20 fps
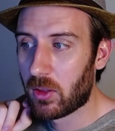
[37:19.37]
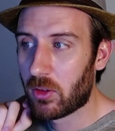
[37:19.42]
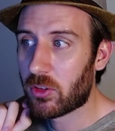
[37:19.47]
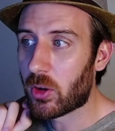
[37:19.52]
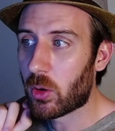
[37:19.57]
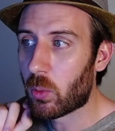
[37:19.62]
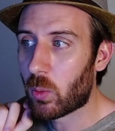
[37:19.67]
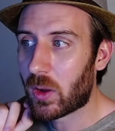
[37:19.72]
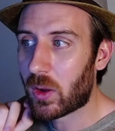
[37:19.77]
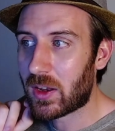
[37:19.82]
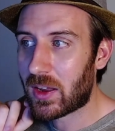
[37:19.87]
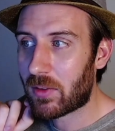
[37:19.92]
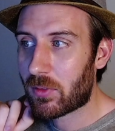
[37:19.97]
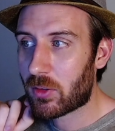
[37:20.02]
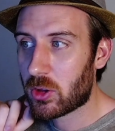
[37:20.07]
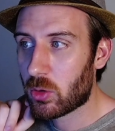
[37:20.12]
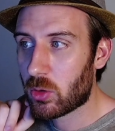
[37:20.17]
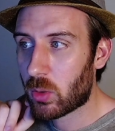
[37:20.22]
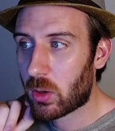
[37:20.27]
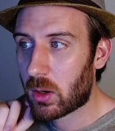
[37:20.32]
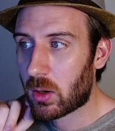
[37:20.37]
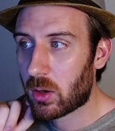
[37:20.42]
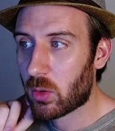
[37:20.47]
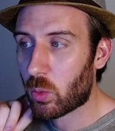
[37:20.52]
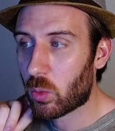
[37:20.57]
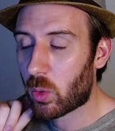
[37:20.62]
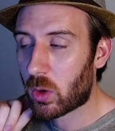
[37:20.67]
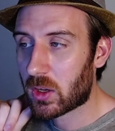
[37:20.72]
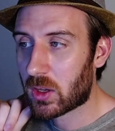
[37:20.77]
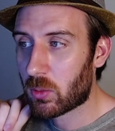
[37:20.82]
So whenever you are
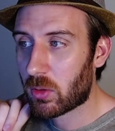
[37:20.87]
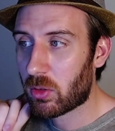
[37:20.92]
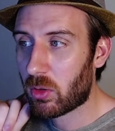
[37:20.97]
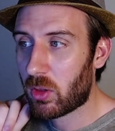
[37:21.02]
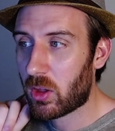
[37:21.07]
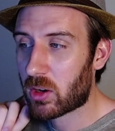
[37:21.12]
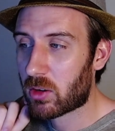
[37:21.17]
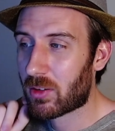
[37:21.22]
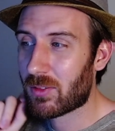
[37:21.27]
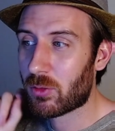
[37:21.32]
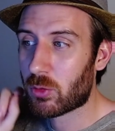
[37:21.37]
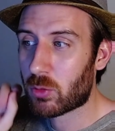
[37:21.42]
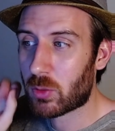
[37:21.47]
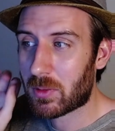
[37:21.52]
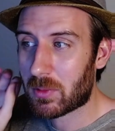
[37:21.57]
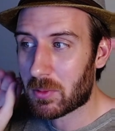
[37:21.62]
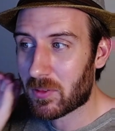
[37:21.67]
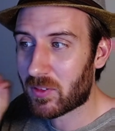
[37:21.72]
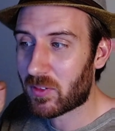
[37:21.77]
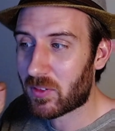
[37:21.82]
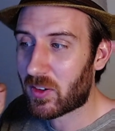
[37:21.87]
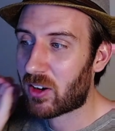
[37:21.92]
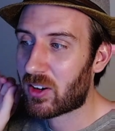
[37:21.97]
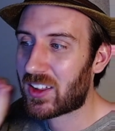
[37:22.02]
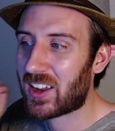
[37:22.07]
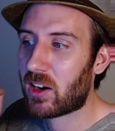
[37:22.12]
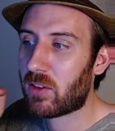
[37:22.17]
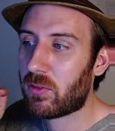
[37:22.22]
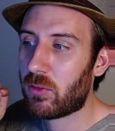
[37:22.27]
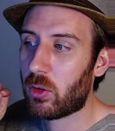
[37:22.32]
working with logarithms, we have to be very
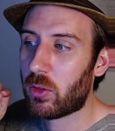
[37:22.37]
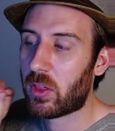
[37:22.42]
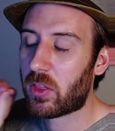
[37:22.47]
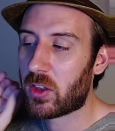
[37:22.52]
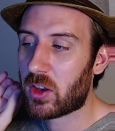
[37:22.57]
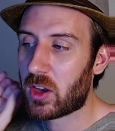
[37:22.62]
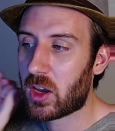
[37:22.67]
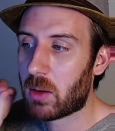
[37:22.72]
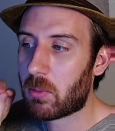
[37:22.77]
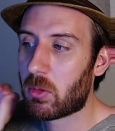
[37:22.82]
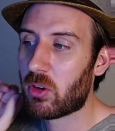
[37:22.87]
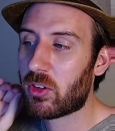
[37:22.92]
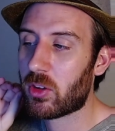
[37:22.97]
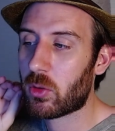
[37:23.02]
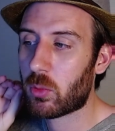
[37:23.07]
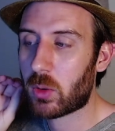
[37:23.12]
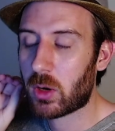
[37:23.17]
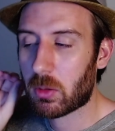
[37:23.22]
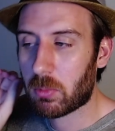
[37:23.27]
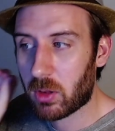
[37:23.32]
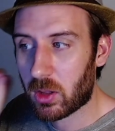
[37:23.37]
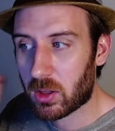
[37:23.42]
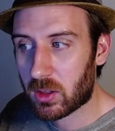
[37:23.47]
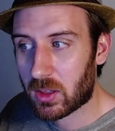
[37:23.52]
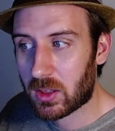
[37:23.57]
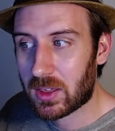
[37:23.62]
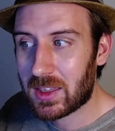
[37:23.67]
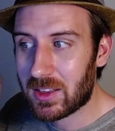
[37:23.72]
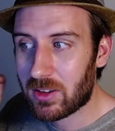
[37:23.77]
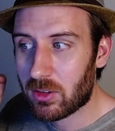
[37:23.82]
careful that the numbers that we are
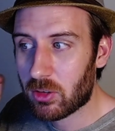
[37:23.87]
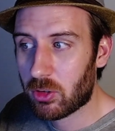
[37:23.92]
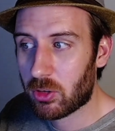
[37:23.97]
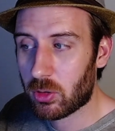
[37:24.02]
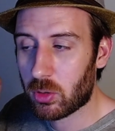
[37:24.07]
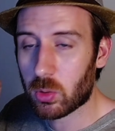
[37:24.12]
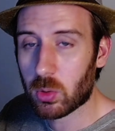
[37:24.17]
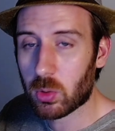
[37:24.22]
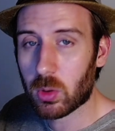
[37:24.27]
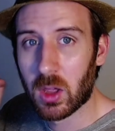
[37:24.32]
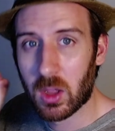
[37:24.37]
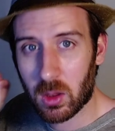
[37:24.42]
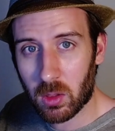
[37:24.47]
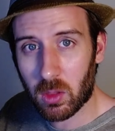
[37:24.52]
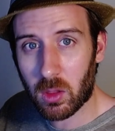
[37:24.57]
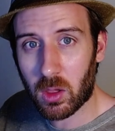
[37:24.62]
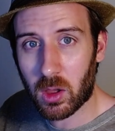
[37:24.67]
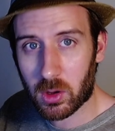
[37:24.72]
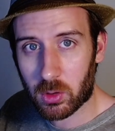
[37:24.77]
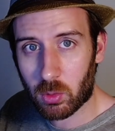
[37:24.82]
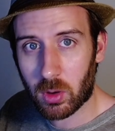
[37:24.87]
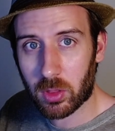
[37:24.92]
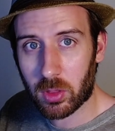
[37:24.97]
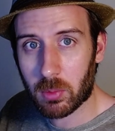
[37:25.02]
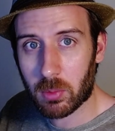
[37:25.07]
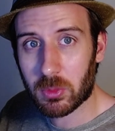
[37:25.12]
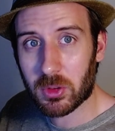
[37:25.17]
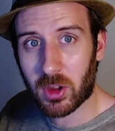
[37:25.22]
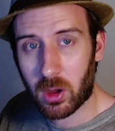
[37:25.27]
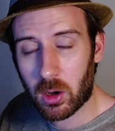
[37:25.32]
plugging into
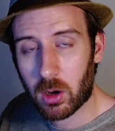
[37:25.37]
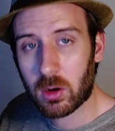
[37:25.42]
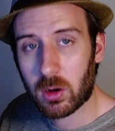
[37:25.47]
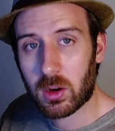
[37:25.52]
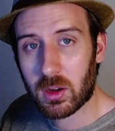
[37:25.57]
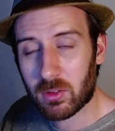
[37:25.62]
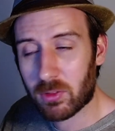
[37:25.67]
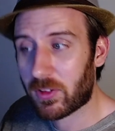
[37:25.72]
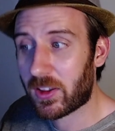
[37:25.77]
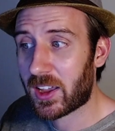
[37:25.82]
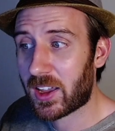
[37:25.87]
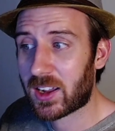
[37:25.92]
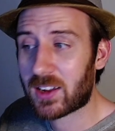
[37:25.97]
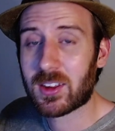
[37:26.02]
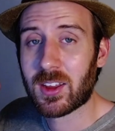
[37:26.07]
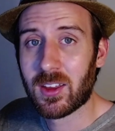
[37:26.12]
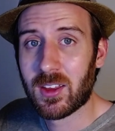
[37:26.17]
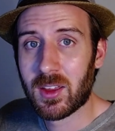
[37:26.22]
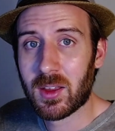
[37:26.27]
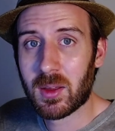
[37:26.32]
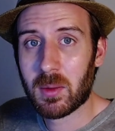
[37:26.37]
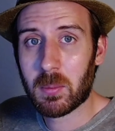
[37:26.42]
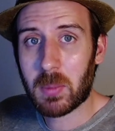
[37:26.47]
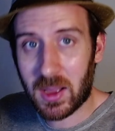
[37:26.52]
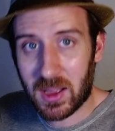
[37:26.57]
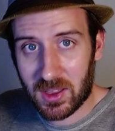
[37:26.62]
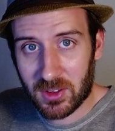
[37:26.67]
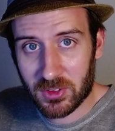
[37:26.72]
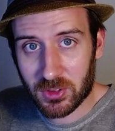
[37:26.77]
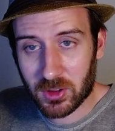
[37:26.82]
logarithms are in fact
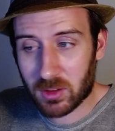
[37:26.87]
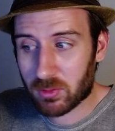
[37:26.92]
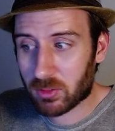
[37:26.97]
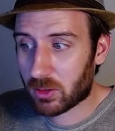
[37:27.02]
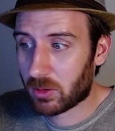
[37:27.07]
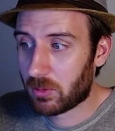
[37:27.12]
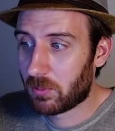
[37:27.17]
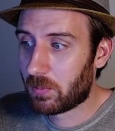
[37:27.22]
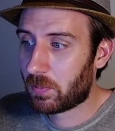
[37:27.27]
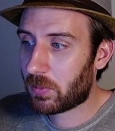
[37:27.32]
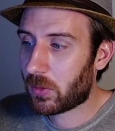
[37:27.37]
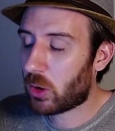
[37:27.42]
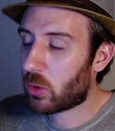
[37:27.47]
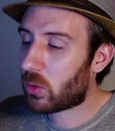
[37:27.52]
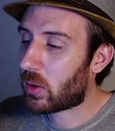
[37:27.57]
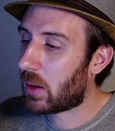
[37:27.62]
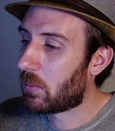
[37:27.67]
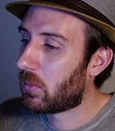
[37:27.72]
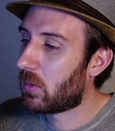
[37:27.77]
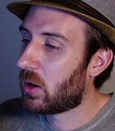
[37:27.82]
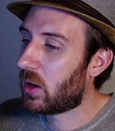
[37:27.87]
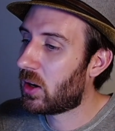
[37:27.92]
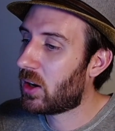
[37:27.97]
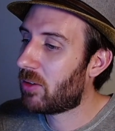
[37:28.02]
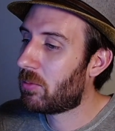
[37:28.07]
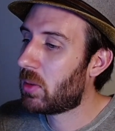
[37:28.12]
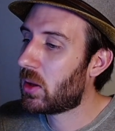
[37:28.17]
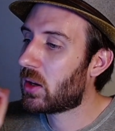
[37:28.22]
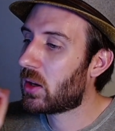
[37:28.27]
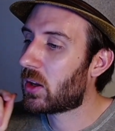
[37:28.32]
positive. Okay,
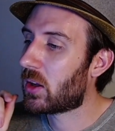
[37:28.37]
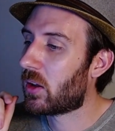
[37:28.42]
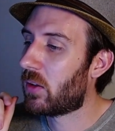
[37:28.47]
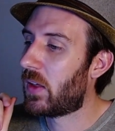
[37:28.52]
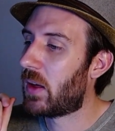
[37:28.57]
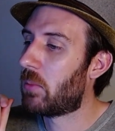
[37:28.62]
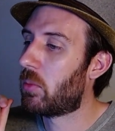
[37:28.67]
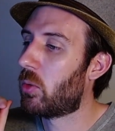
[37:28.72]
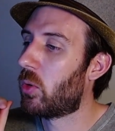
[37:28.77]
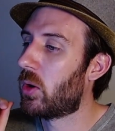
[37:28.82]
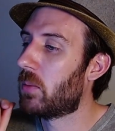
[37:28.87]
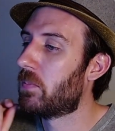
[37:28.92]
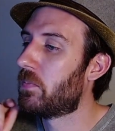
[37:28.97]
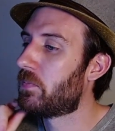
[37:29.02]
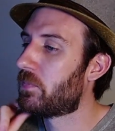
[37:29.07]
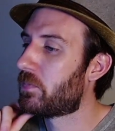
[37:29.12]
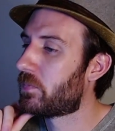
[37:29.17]
enough beating on that point.